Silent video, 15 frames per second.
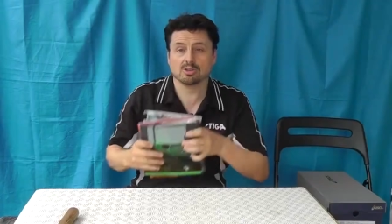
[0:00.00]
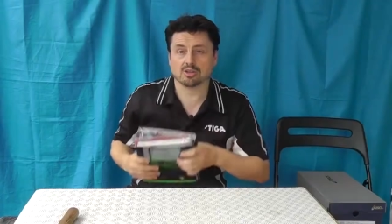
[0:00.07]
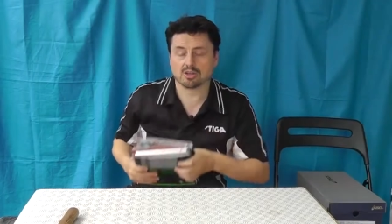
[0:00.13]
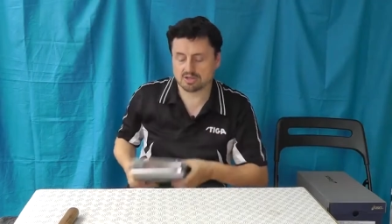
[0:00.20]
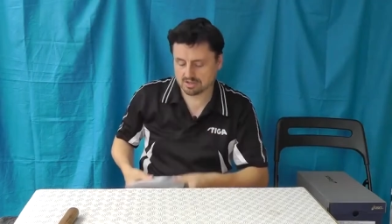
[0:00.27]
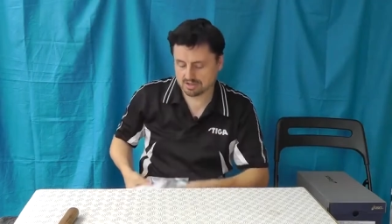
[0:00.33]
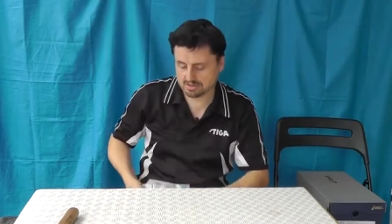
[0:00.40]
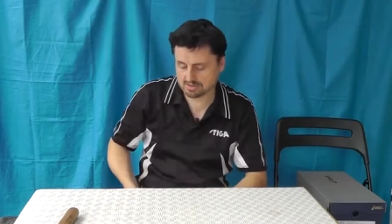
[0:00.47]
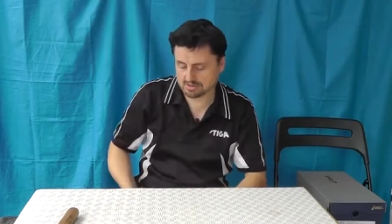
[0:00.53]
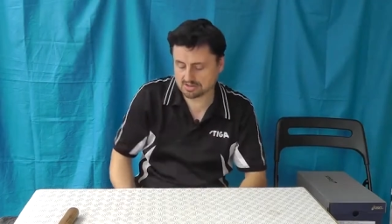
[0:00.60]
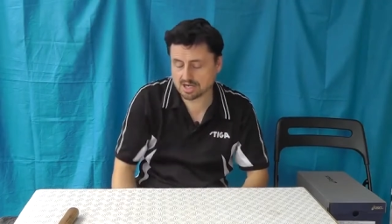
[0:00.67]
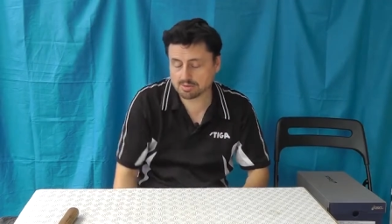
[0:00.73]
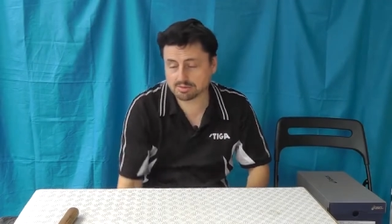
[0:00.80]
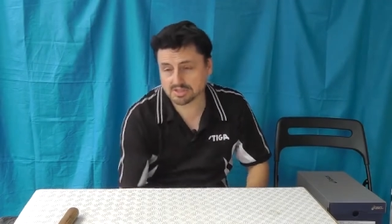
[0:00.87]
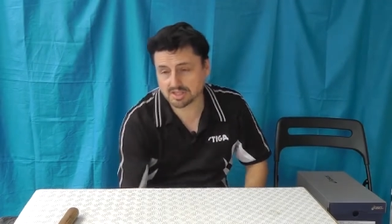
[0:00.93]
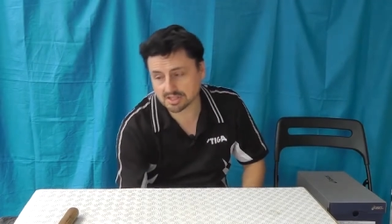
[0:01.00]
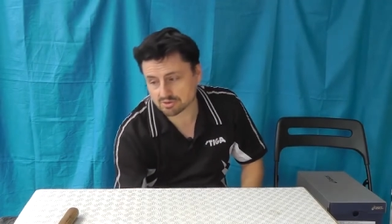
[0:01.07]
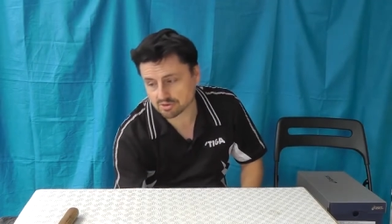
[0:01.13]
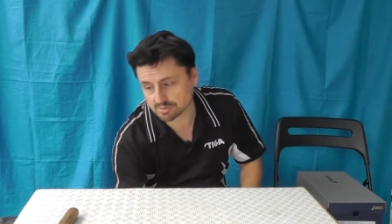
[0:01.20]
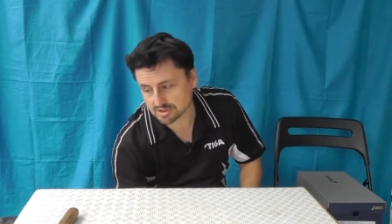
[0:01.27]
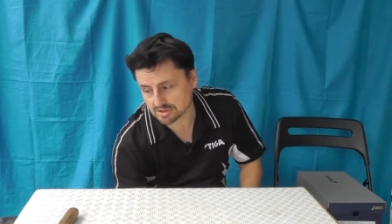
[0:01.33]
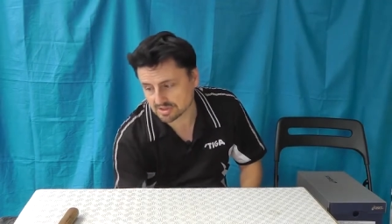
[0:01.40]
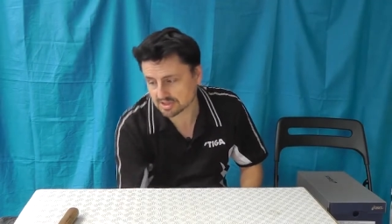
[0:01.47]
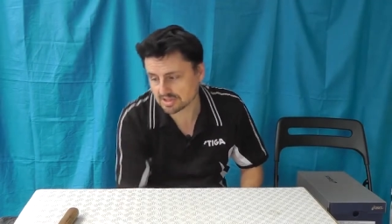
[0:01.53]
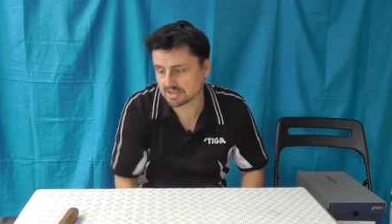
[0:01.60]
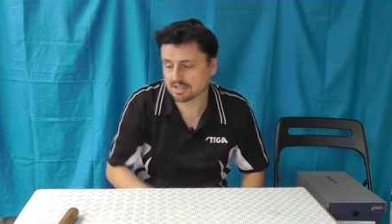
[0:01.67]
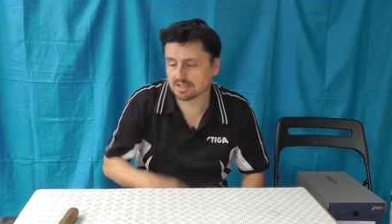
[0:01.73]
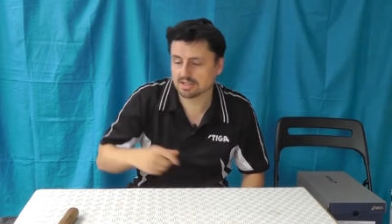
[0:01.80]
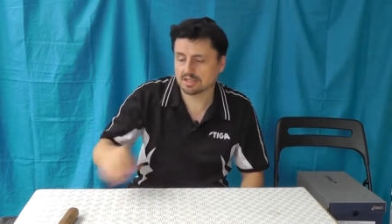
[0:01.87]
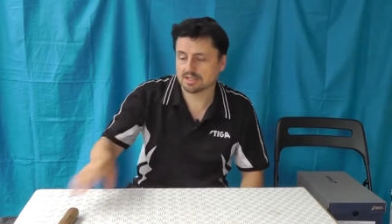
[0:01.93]
other than table tennis rubbers,
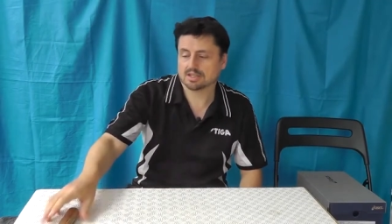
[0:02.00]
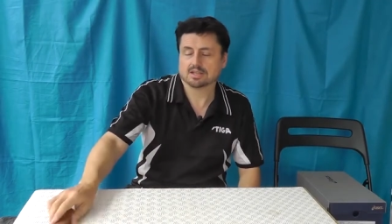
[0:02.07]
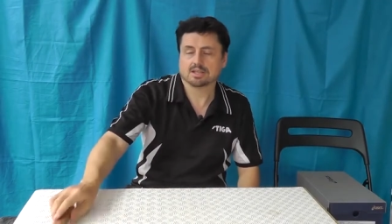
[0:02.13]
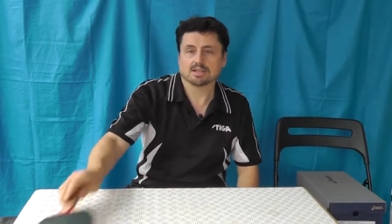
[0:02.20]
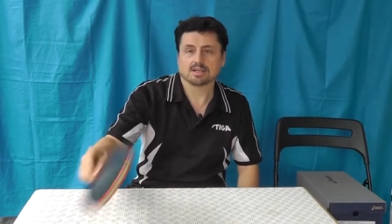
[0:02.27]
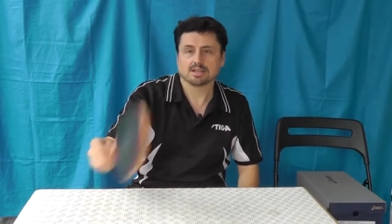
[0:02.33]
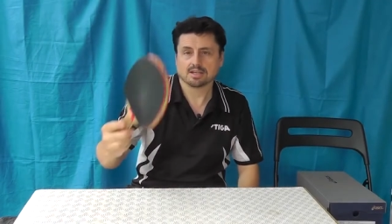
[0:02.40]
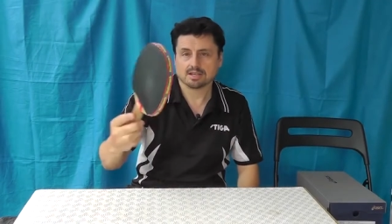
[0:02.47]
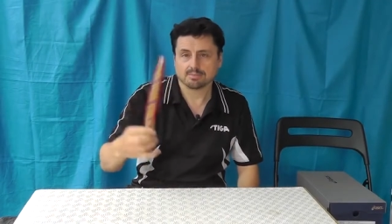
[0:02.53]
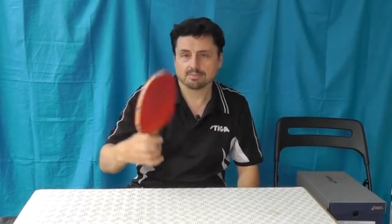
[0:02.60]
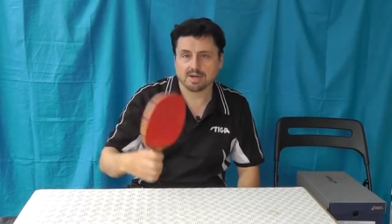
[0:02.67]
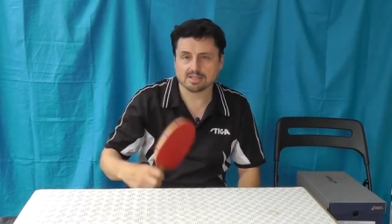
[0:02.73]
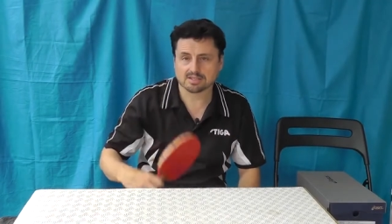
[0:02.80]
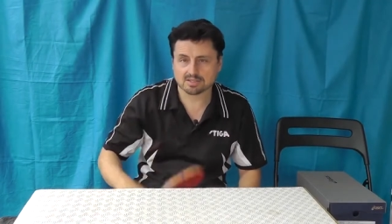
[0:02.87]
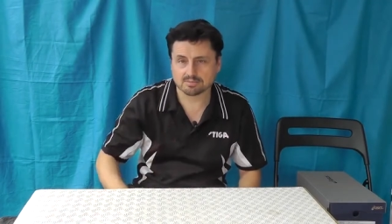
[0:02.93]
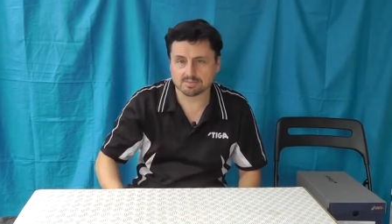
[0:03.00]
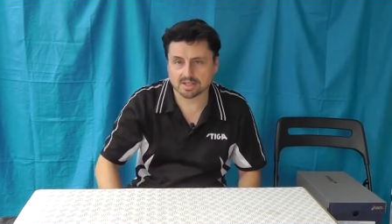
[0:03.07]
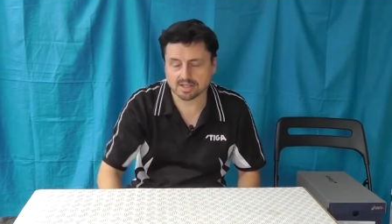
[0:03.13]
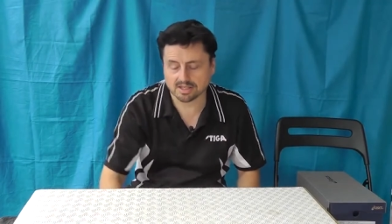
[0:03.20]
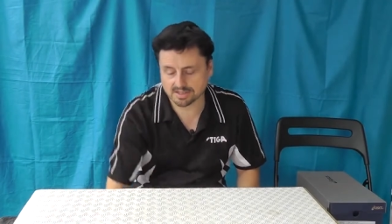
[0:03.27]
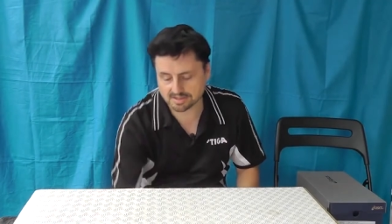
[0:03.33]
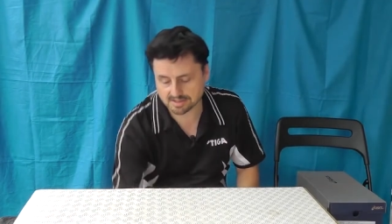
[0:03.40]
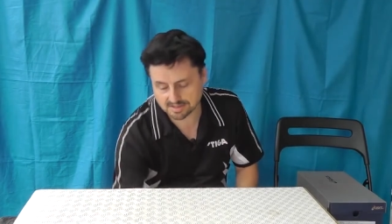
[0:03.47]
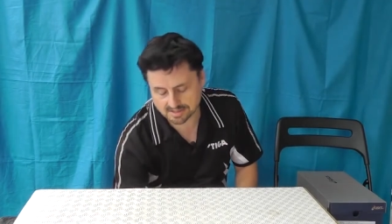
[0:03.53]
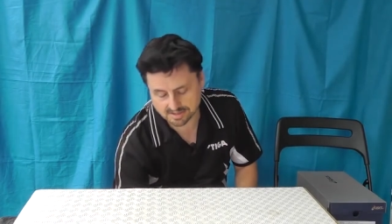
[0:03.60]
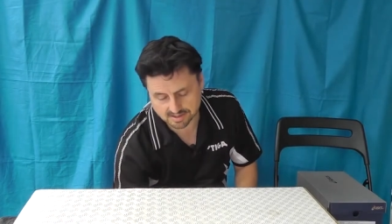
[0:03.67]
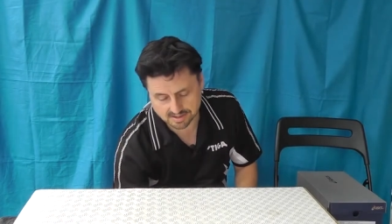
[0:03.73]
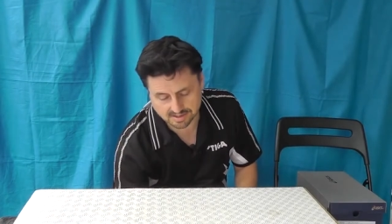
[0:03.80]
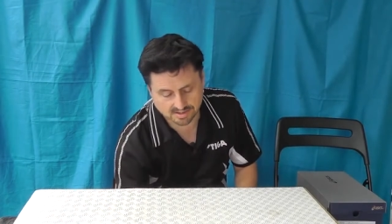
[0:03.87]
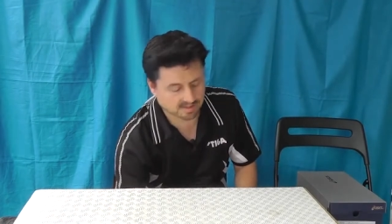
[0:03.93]
bats and blades.
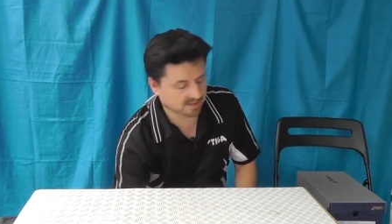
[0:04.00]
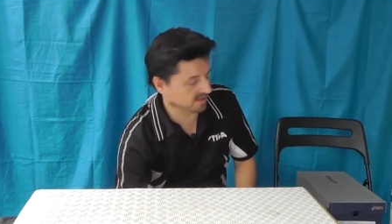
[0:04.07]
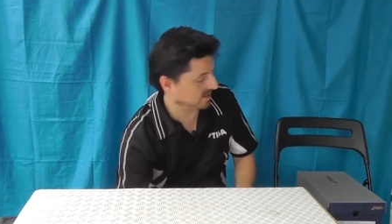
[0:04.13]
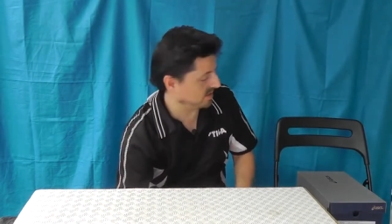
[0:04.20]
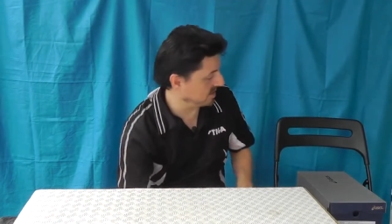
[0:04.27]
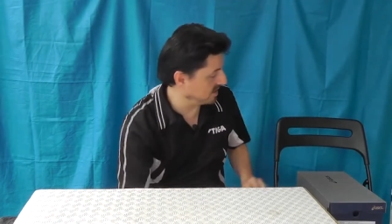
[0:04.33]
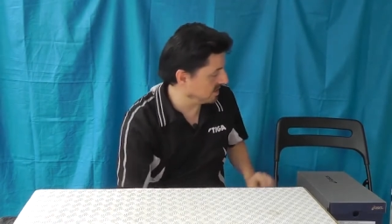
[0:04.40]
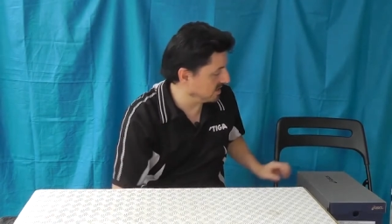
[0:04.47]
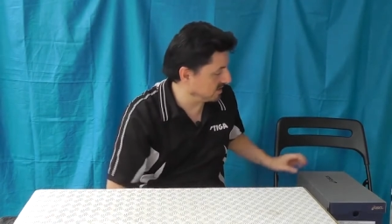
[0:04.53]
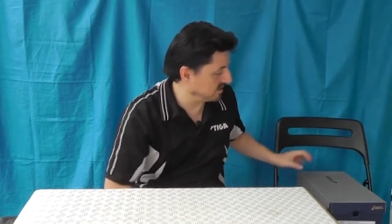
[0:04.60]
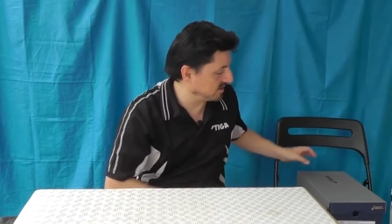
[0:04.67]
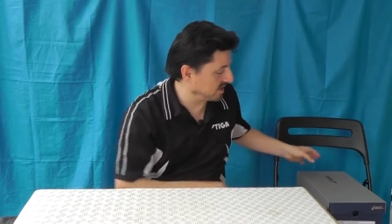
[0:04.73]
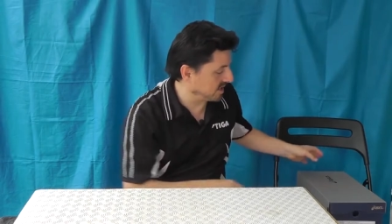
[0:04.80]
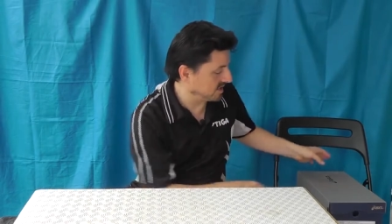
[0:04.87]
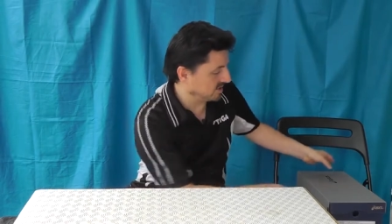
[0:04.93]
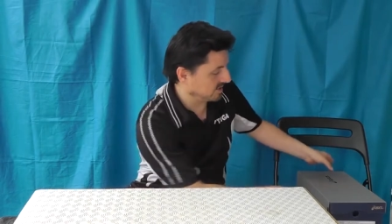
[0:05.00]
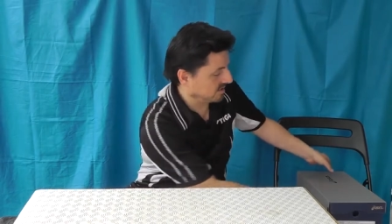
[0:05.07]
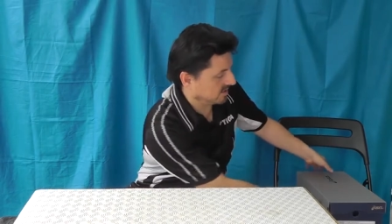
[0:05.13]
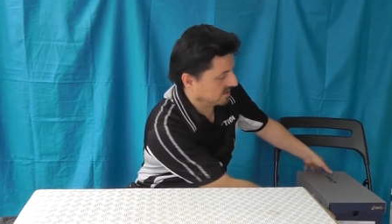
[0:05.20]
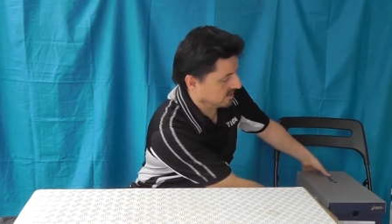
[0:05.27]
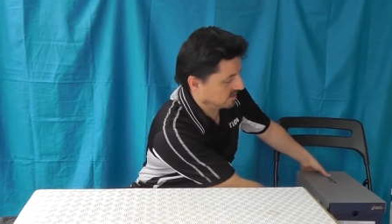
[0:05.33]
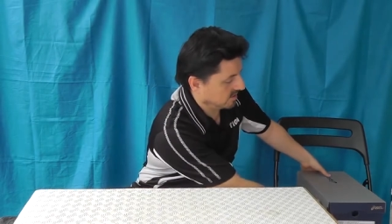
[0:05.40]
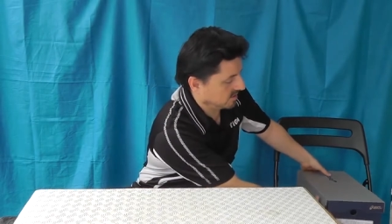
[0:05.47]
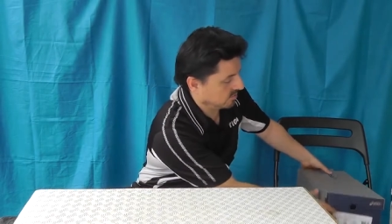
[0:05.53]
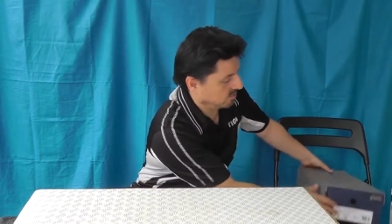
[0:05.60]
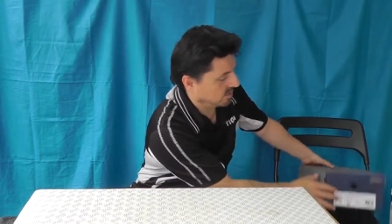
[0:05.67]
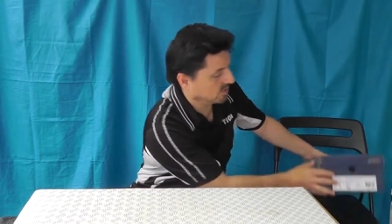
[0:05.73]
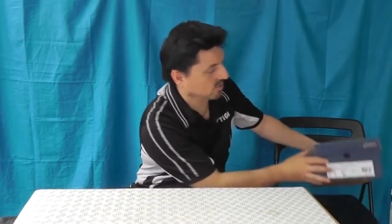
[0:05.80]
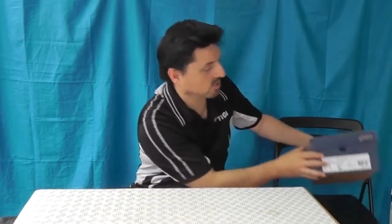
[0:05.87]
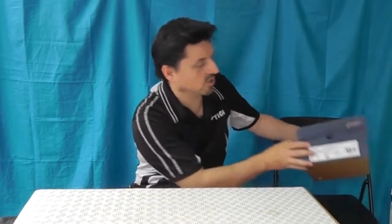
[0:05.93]
Instead,
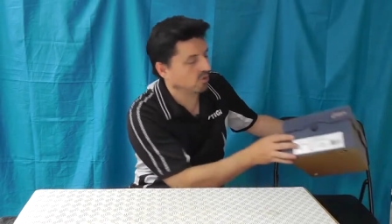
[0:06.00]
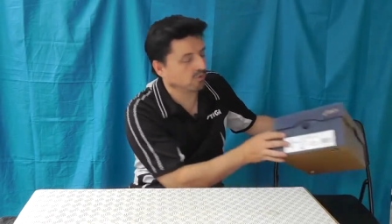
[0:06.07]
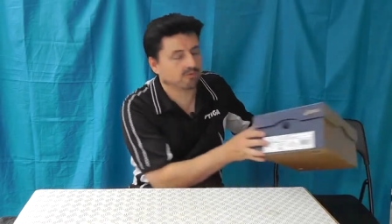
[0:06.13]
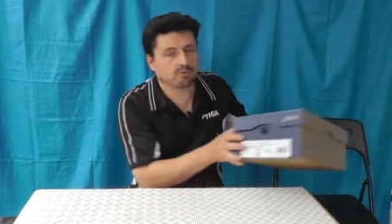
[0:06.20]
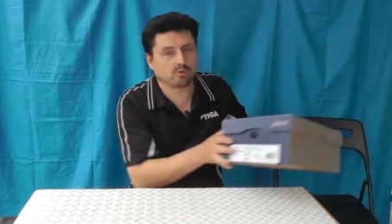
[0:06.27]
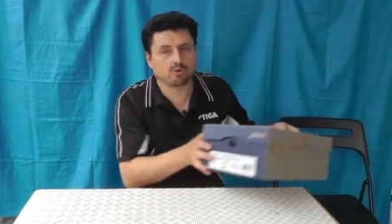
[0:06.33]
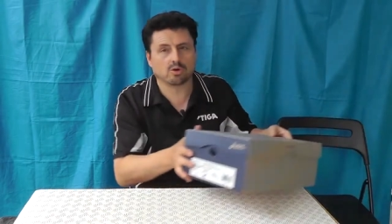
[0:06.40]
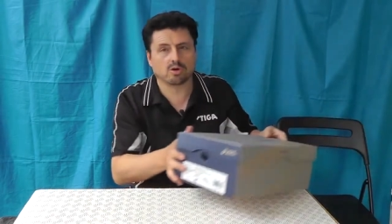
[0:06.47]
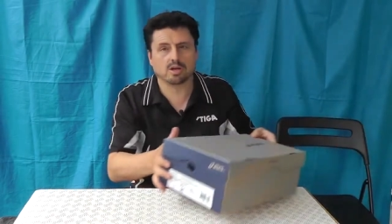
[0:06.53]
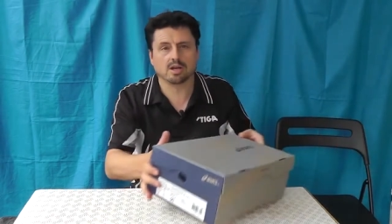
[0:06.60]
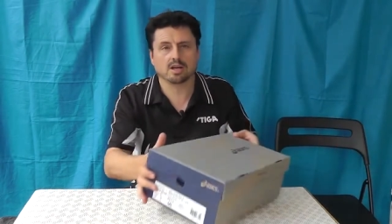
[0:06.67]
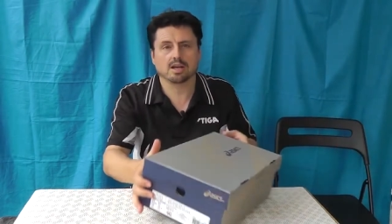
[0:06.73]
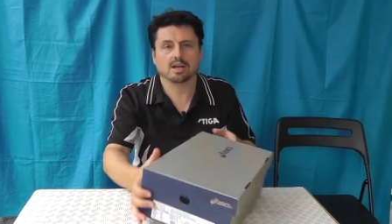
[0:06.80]
we're going to go for